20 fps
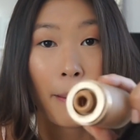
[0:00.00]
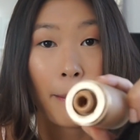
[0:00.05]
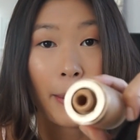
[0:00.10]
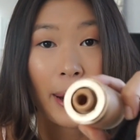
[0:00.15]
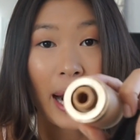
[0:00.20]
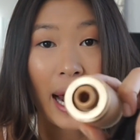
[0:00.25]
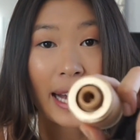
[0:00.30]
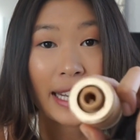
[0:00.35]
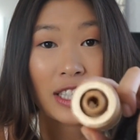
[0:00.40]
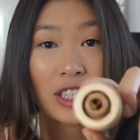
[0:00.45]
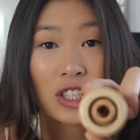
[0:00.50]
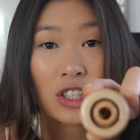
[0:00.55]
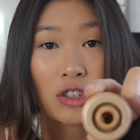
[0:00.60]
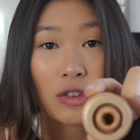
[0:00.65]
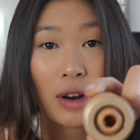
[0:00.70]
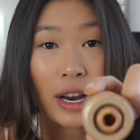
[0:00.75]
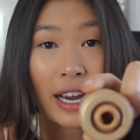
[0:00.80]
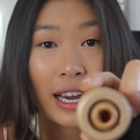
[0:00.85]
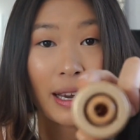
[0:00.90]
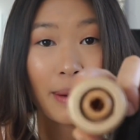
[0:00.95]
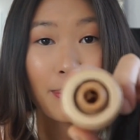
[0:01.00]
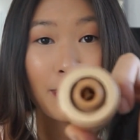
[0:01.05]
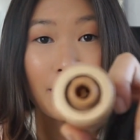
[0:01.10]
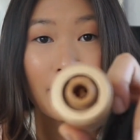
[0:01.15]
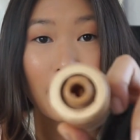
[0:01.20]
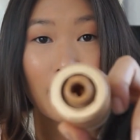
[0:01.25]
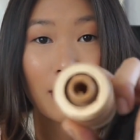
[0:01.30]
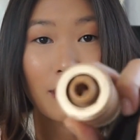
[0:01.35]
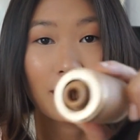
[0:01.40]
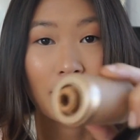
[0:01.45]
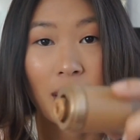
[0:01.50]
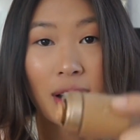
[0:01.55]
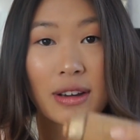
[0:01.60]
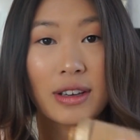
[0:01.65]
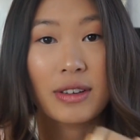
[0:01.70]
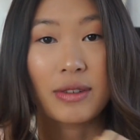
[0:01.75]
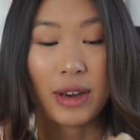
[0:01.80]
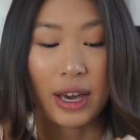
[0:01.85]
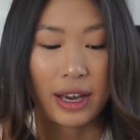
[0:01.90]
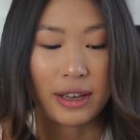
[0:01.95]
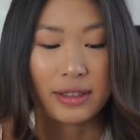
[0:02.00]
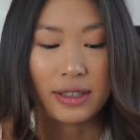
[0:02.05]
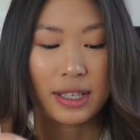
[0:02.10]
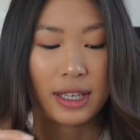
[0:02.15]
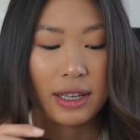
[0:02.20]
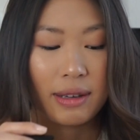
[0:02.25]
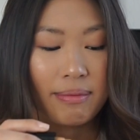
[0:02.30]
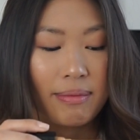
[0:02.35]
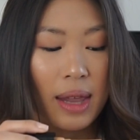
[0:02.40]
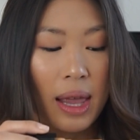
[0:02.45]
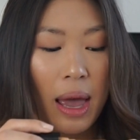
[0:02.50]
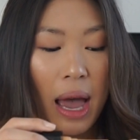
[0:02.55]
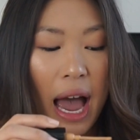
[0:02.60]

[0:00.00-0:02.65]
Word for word: but I scraped, oh no, you can't see.